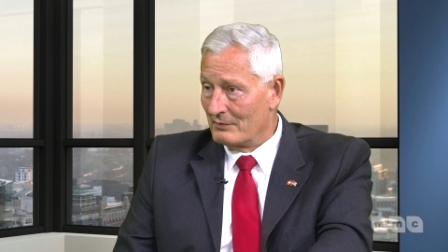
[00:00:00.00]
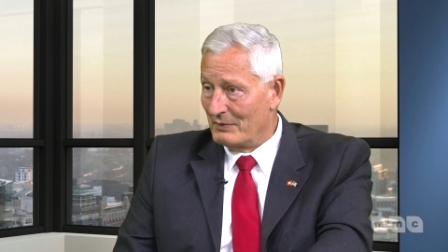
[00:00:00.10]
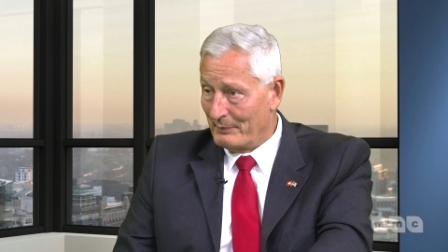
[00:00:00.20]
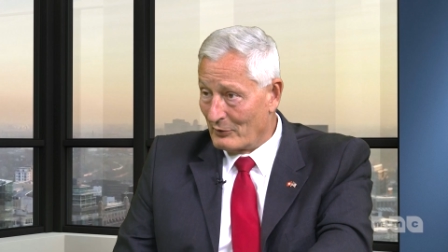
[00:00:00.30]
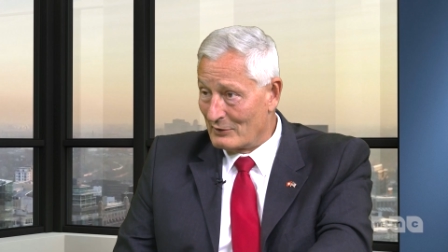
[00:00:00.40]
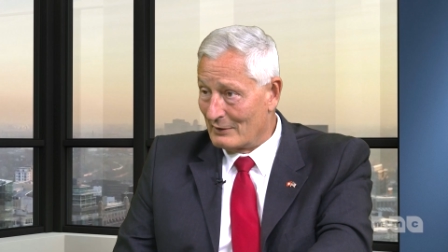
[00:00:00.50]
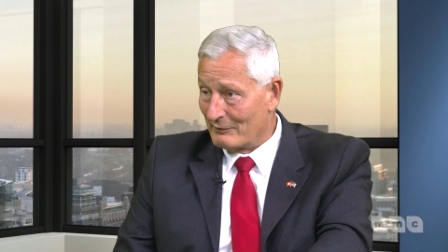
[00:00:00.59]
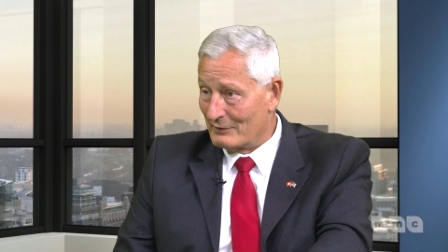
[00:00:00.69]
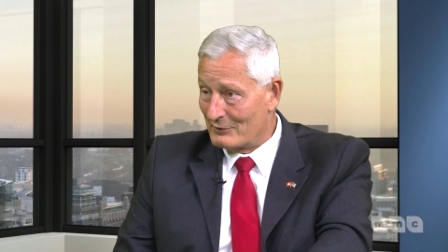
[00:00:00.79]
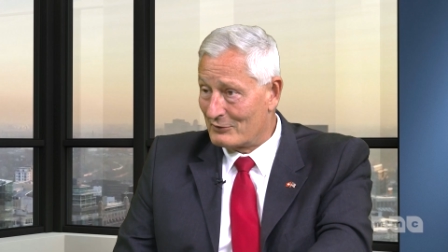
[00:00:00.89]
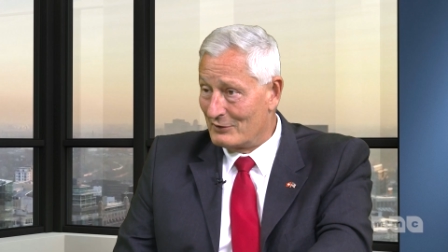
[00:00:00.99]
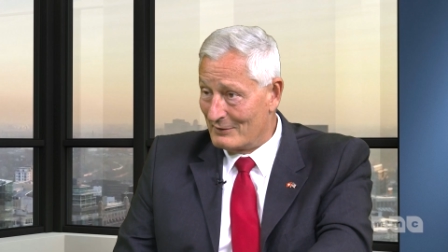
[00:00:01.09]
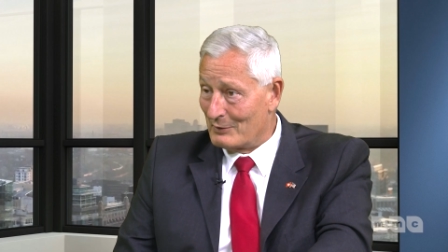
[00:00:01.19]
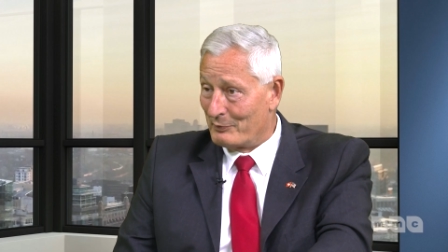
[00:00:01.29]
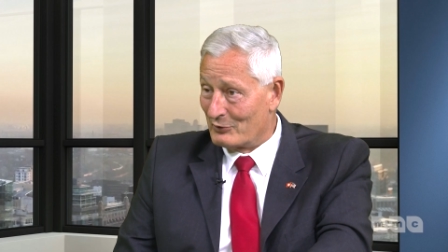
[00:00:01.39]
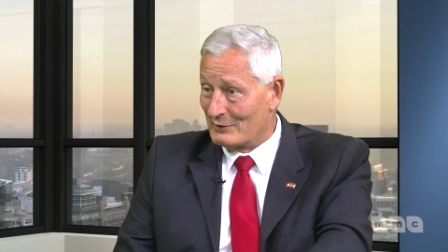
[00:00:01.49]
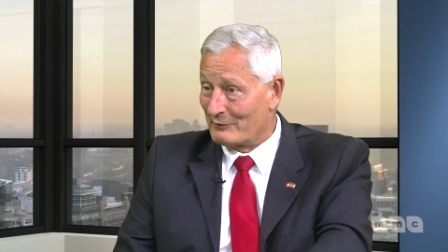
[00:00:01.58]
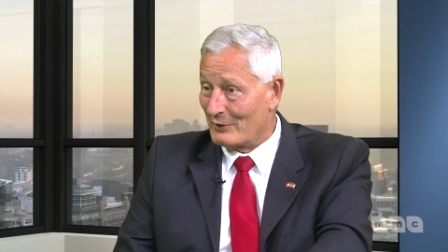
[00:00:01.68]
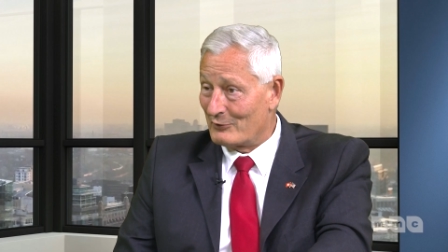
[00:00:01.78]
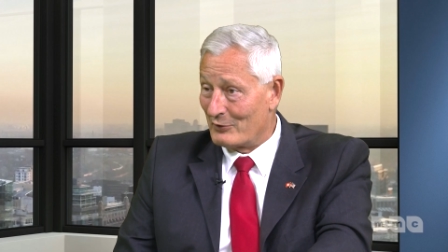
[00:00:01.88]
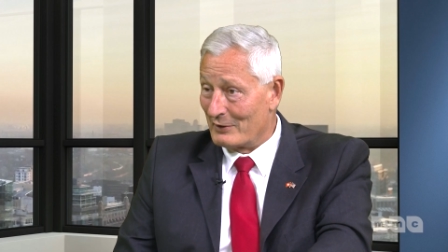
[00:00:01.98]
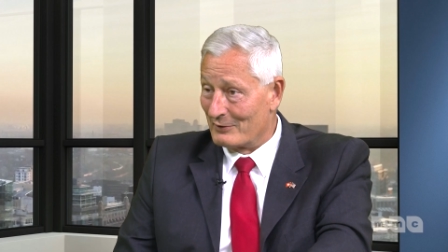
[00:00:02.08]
Be positive. This is a positive country.